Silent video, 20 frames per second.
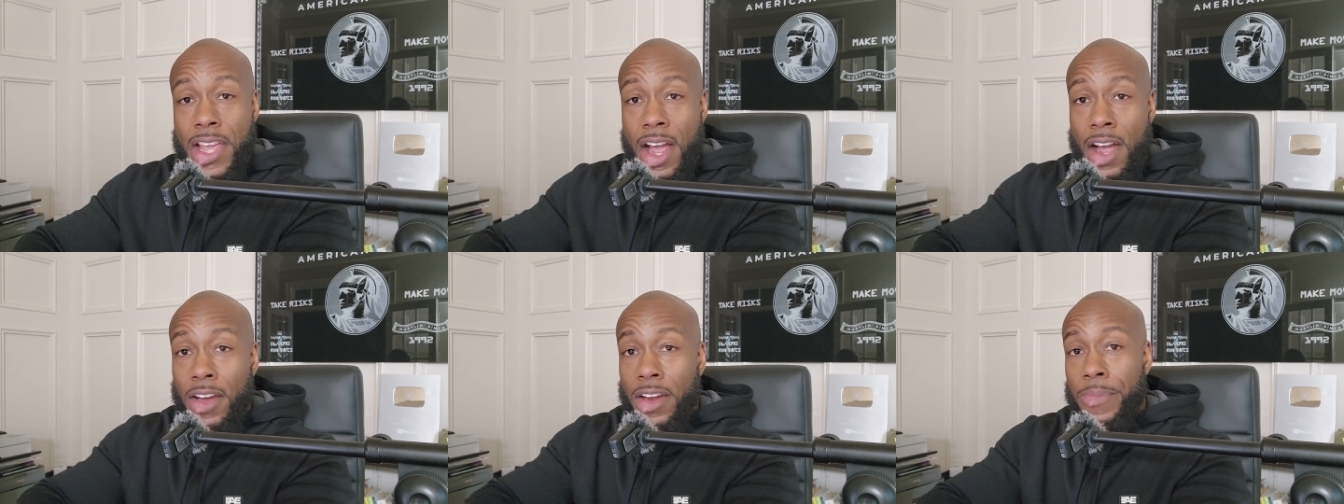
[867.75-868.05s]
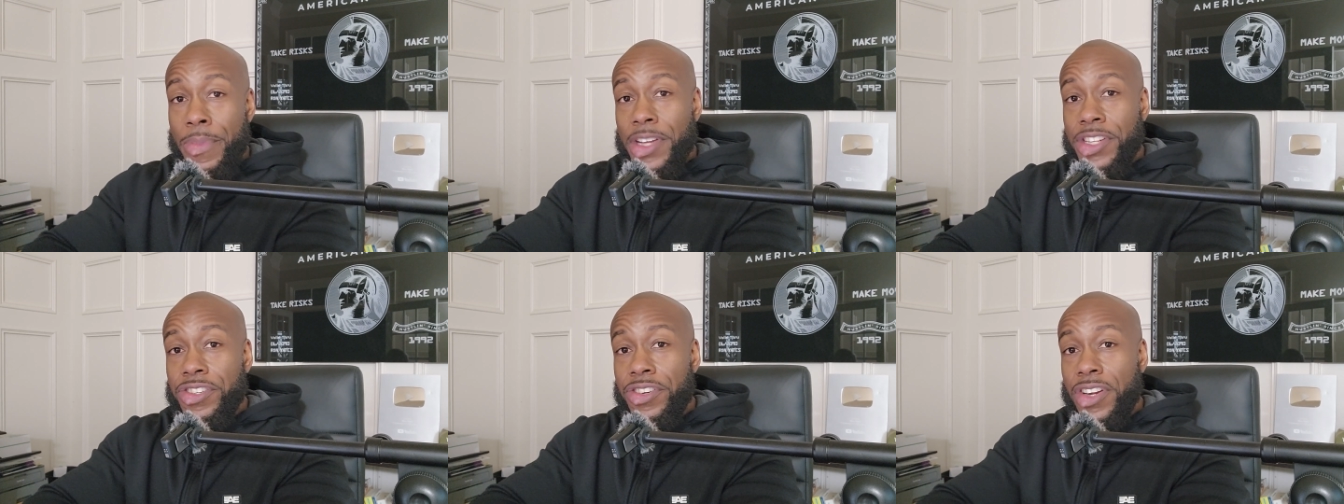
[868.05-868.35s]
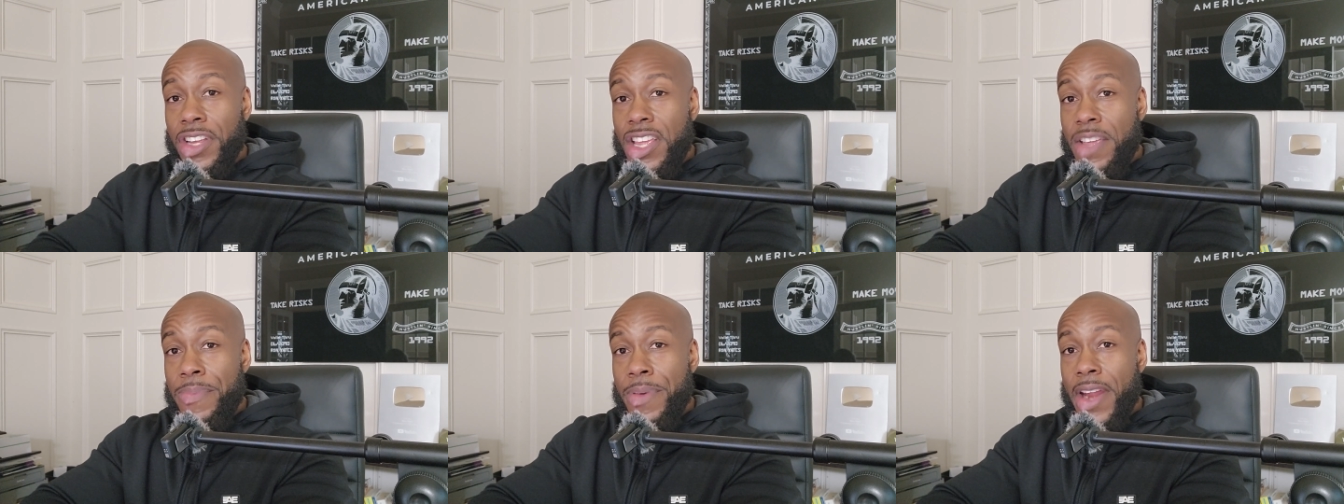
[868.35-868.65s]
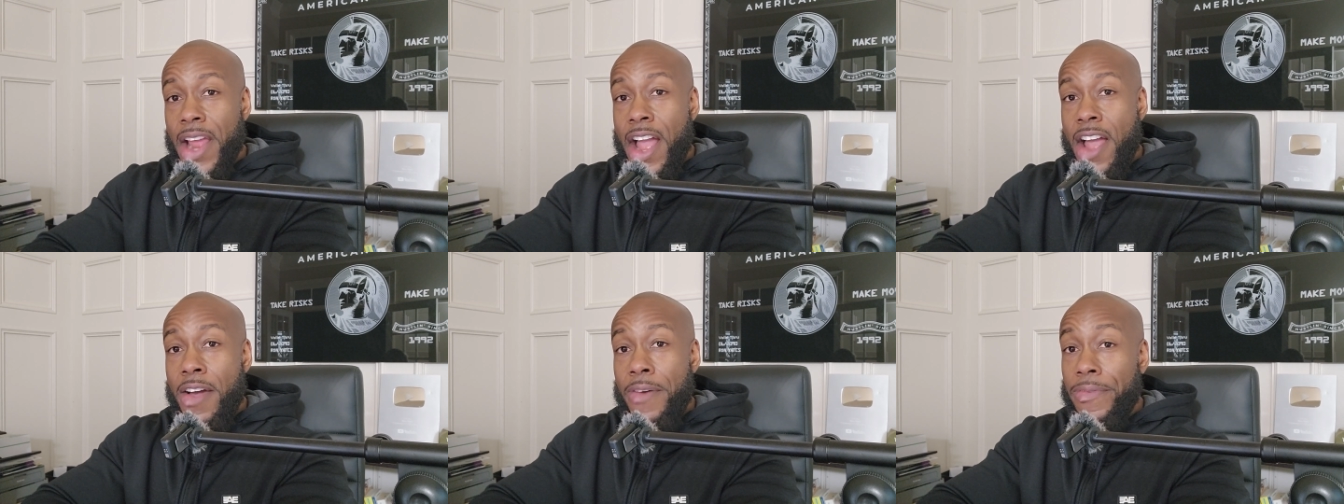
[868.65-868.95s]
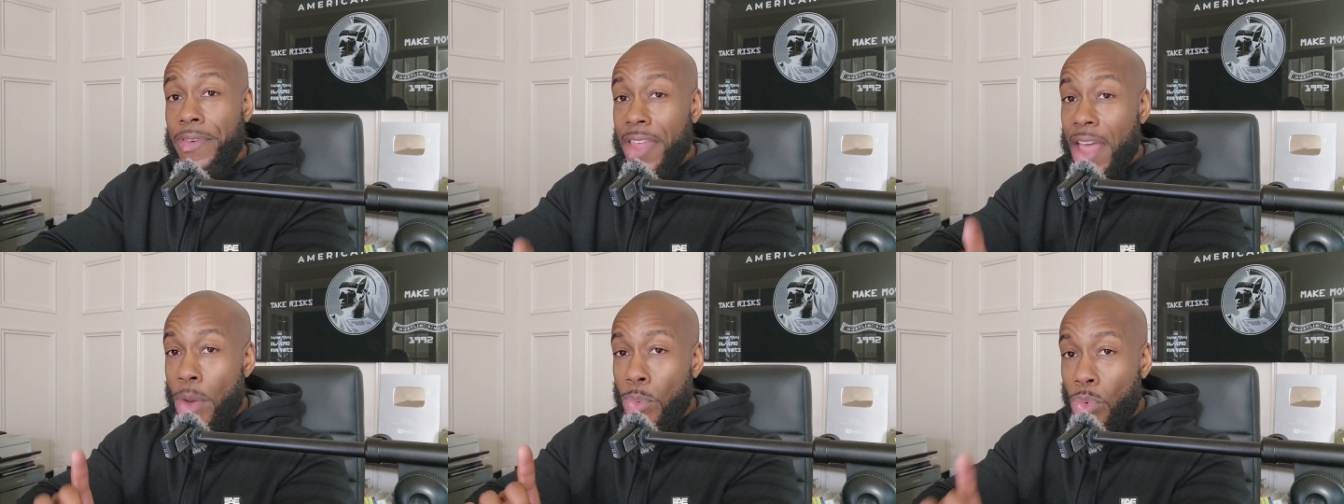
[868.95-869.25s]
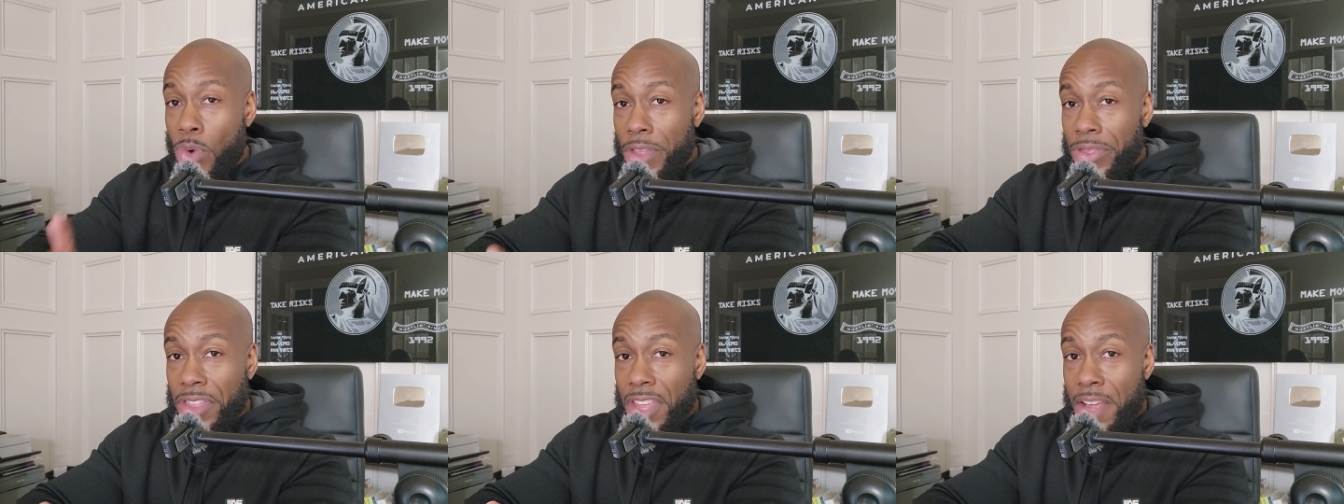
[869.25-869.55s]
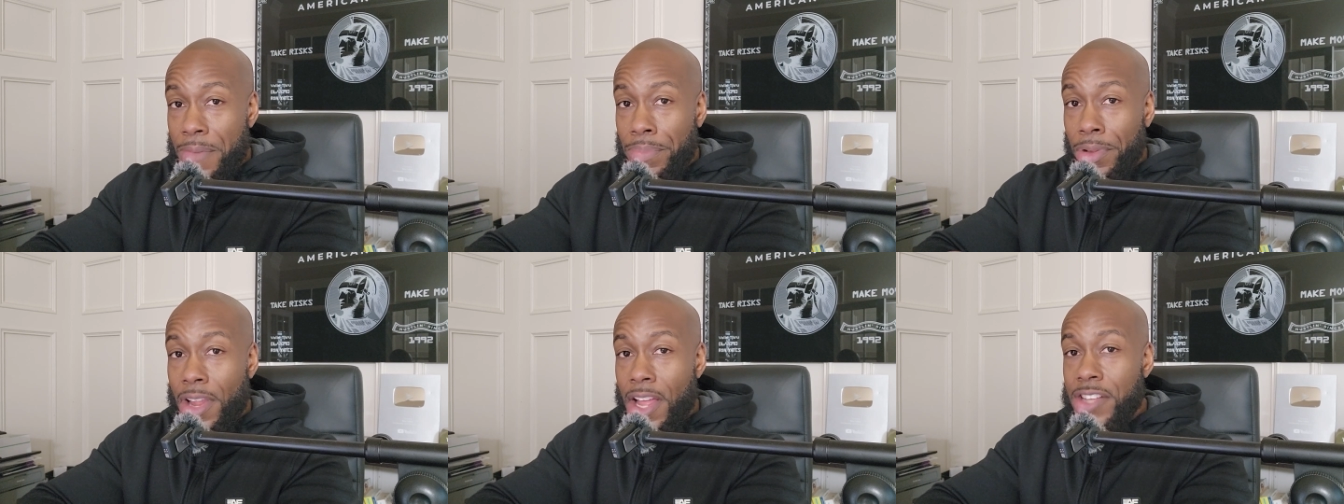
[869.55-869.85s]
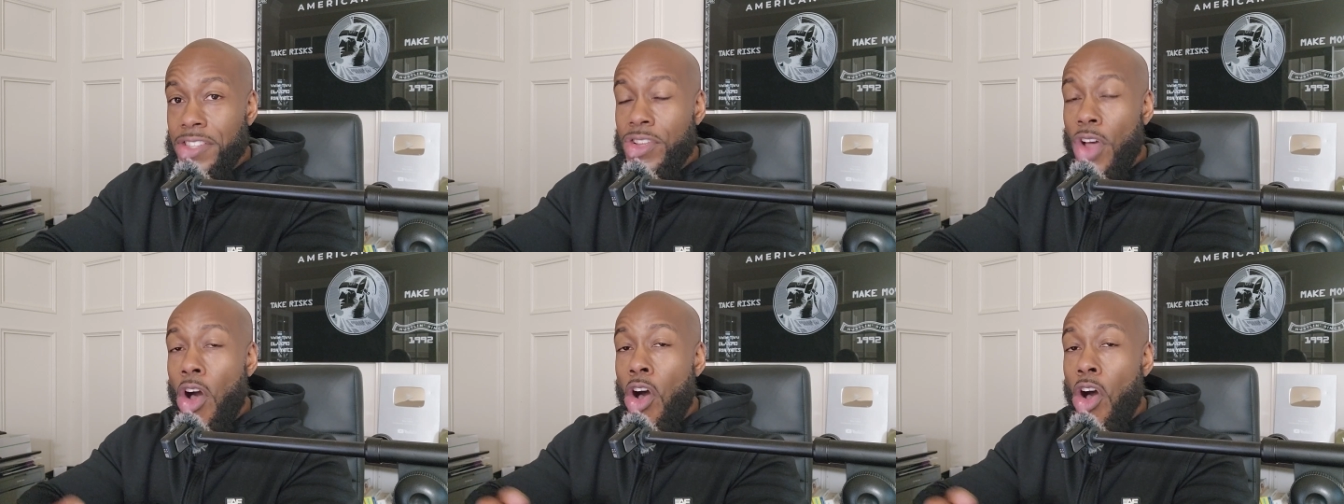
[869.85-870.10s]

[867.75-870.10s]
I'm gonna make sure to keep an eye out for that one thing plus